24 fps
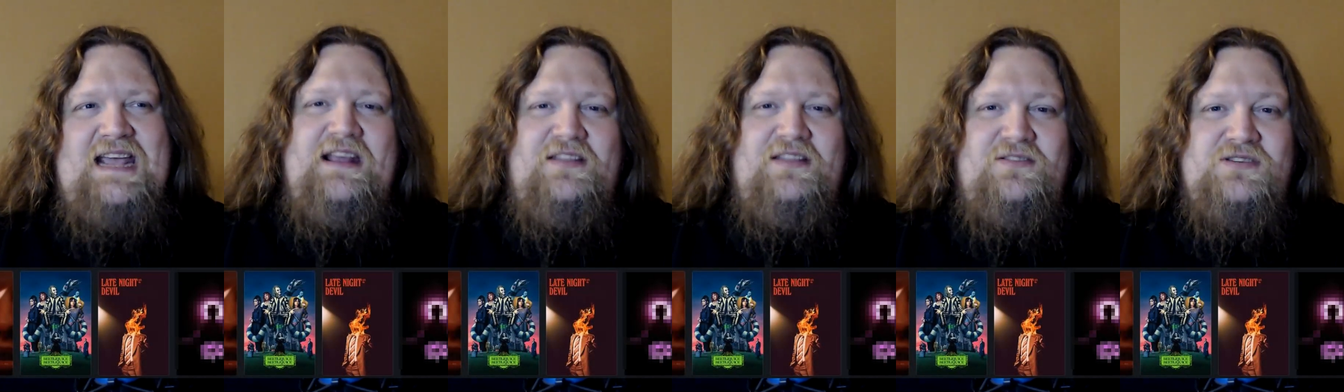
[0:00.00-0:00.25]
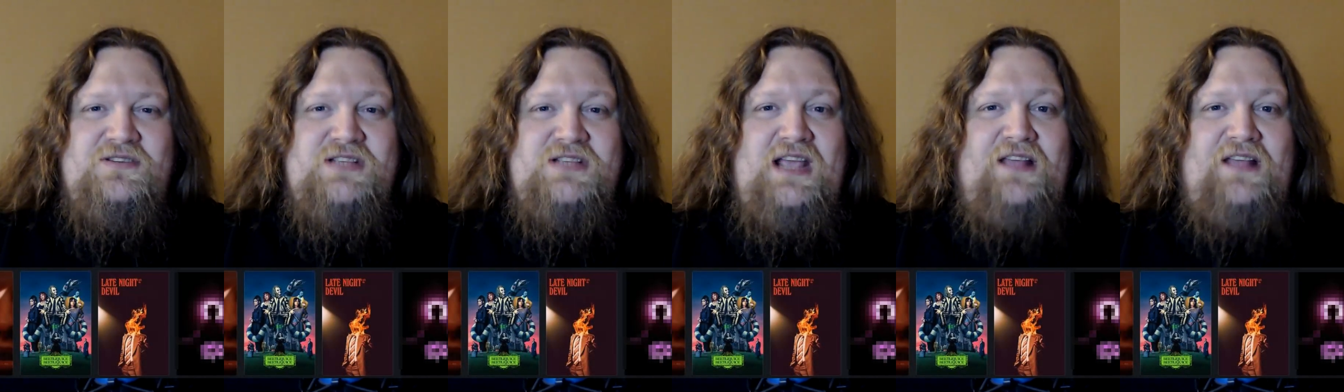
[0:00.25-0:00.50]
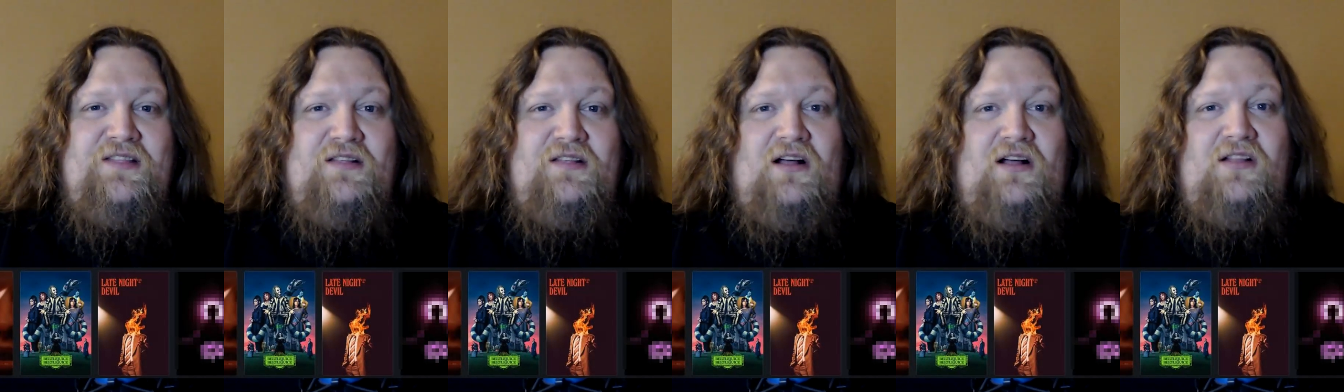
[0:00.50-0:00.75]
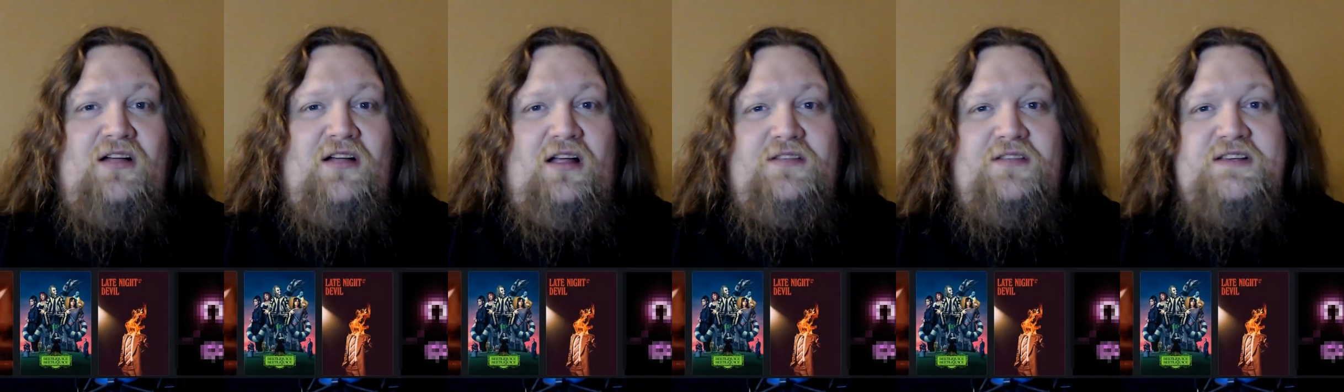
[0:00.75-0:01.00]
If they're saying
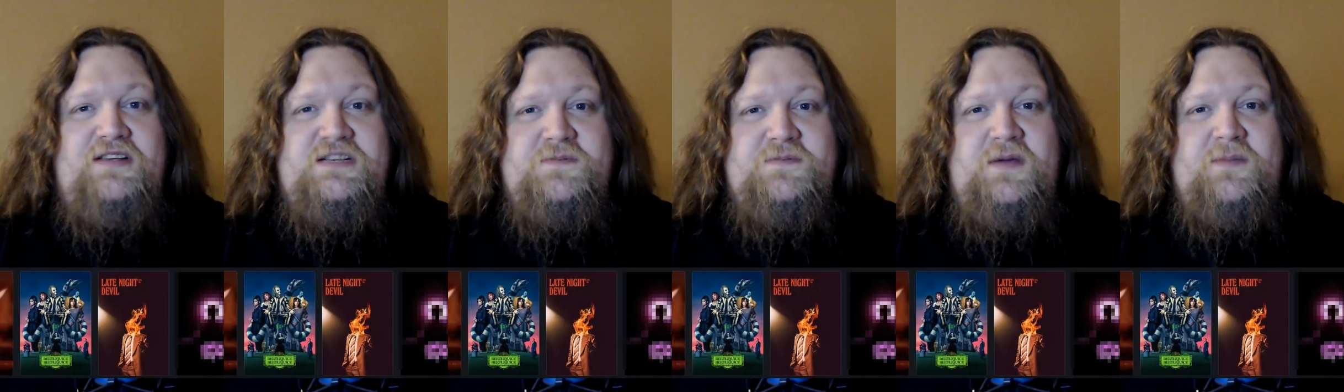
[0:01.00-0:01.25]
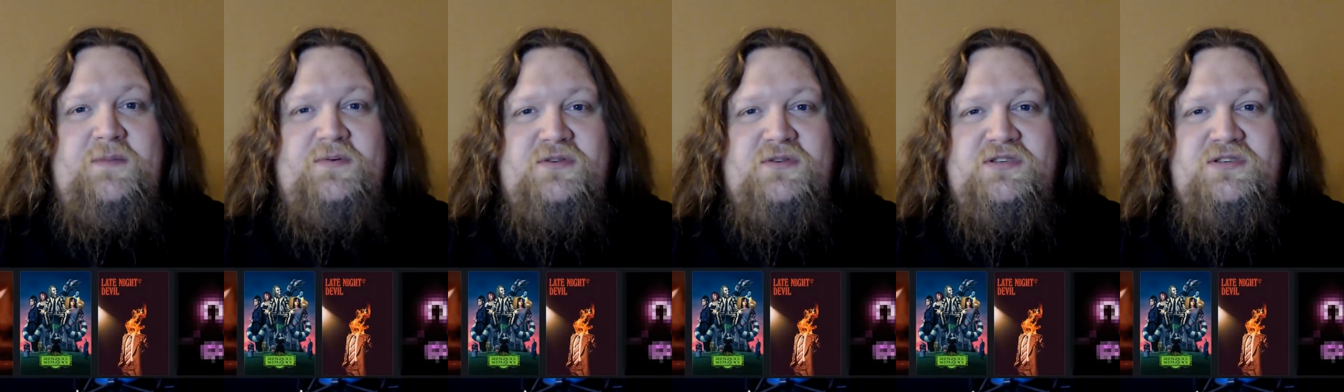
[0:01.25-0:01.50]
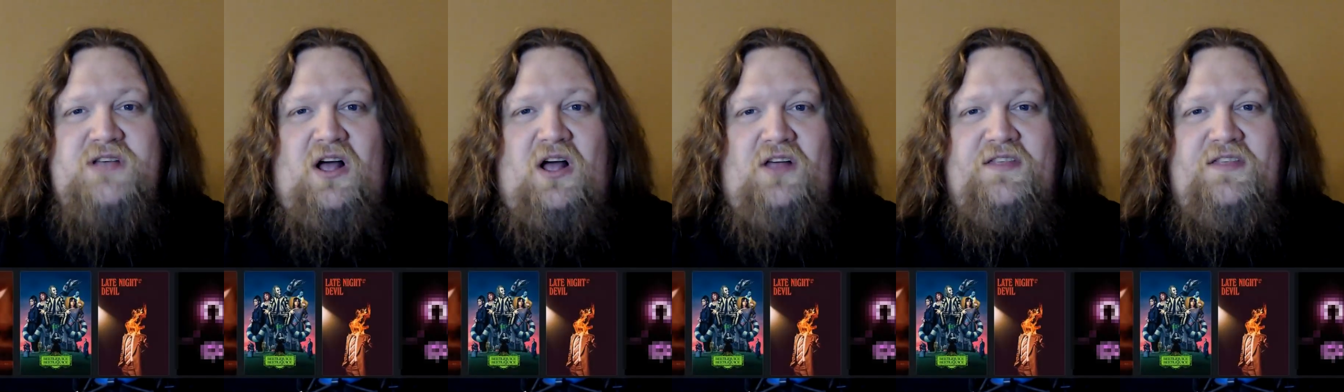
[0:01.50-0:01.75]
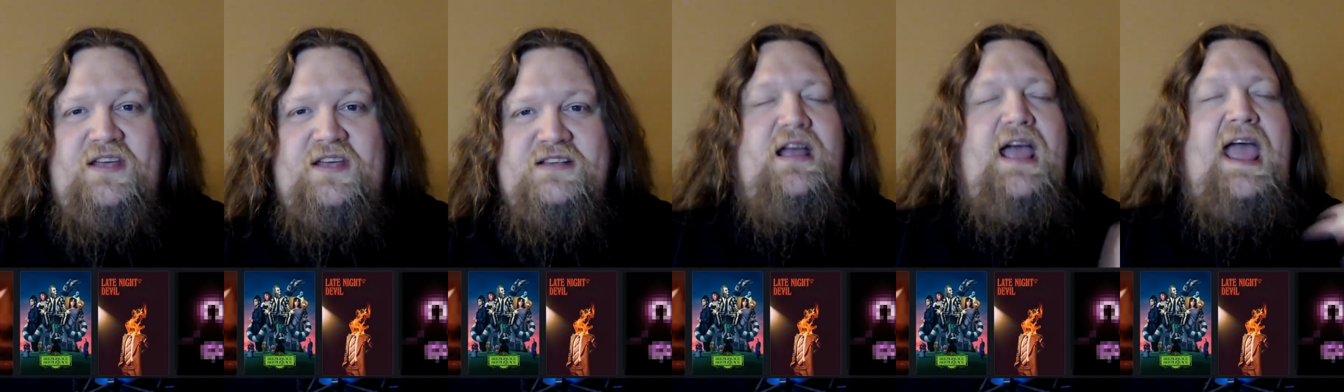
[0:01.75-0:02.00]
all these people saw
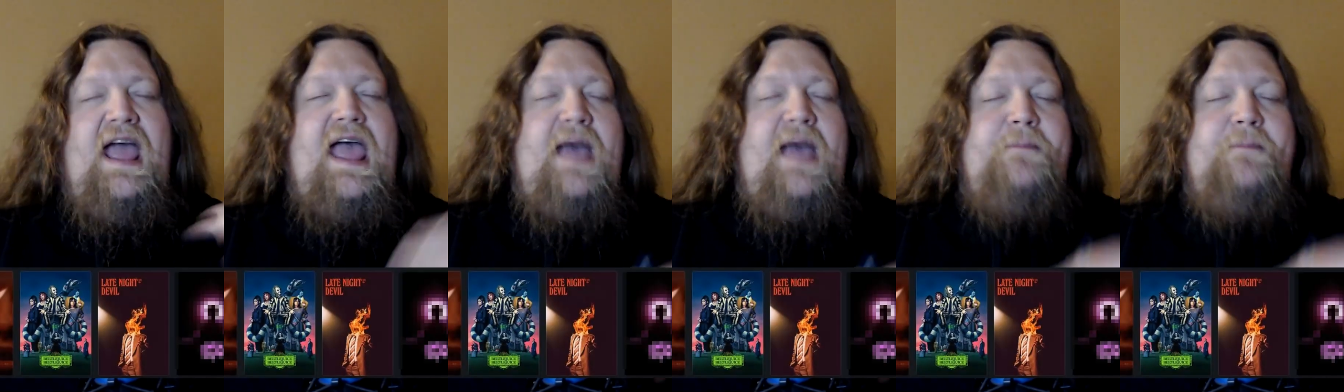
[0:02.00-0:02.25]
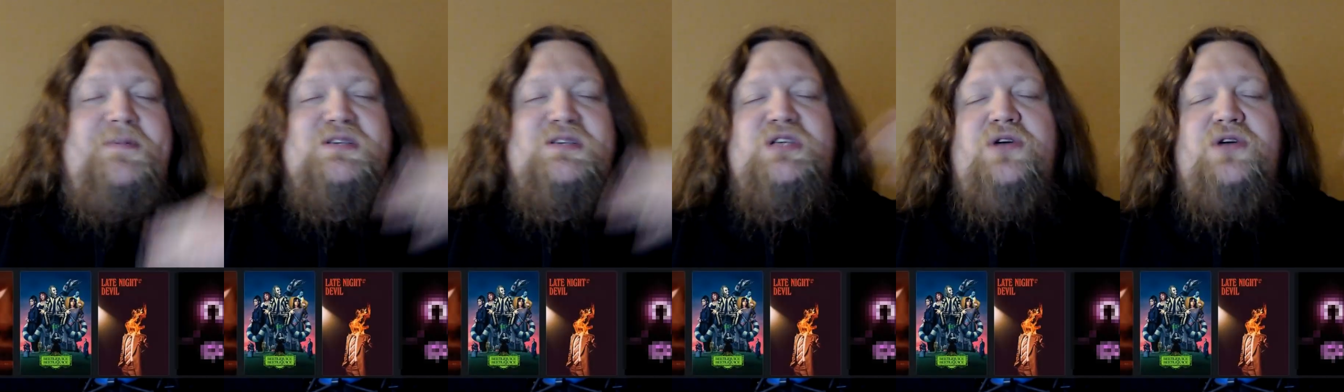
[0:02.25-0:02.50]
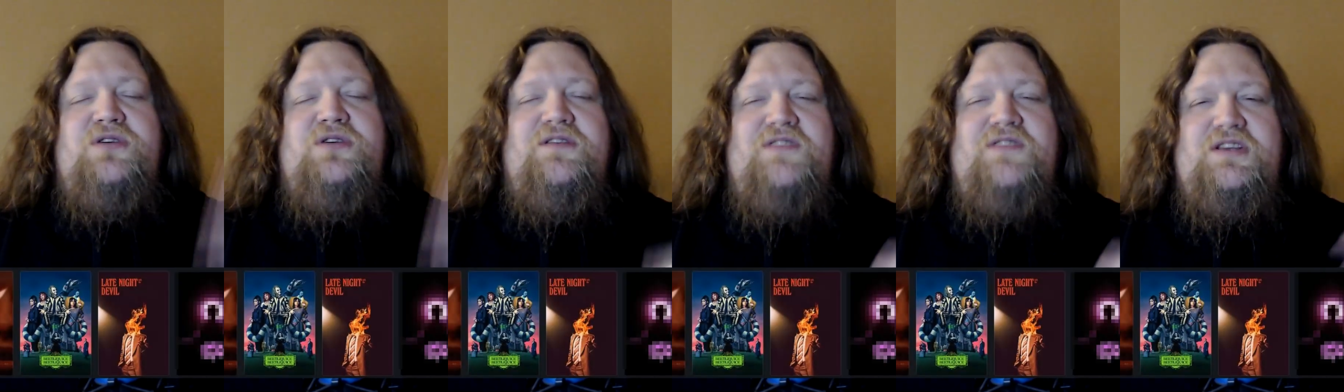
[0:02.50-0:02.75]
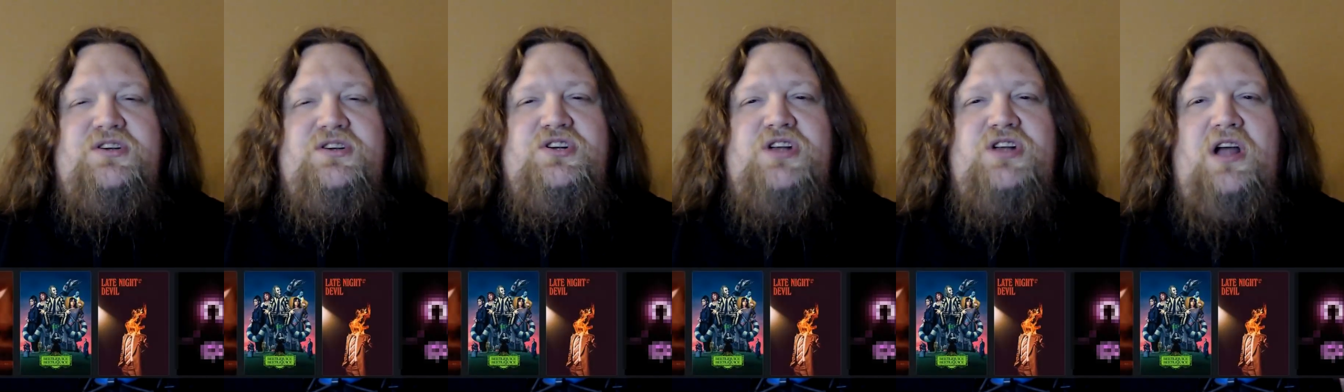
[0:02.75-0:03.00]
this episode of
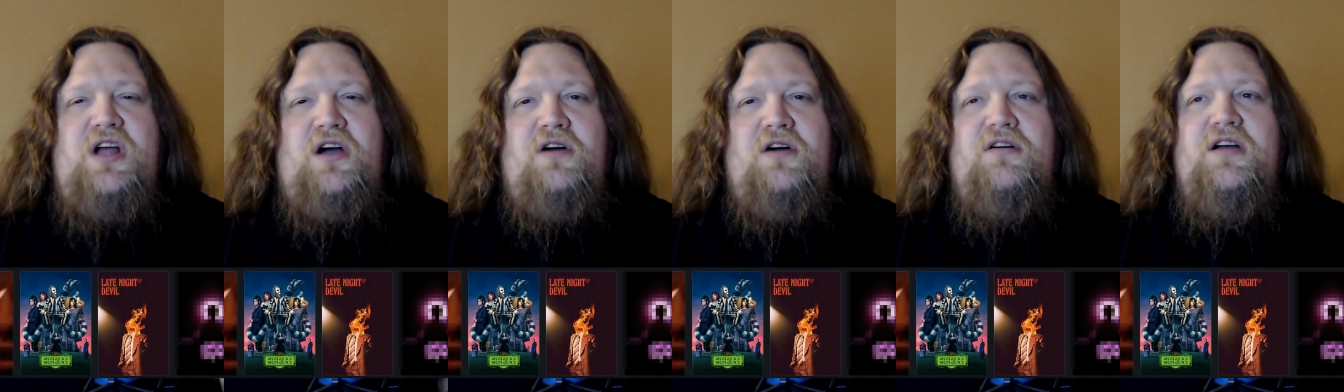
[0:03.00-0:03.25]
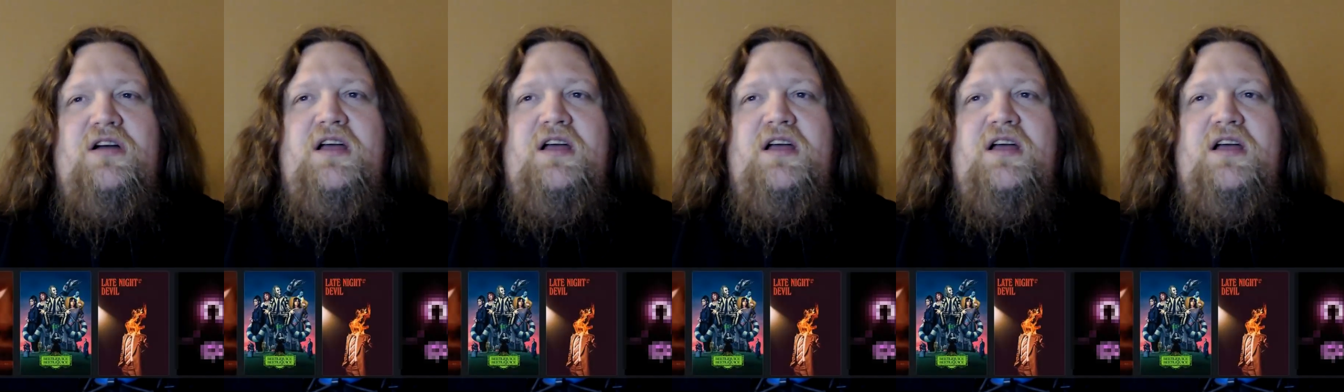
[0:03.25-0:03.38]
this show,